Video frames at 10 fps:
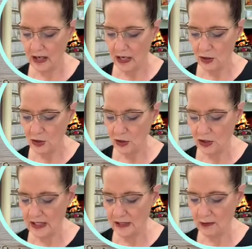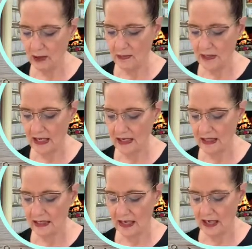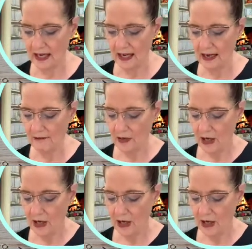So you can see what I'm saying is I have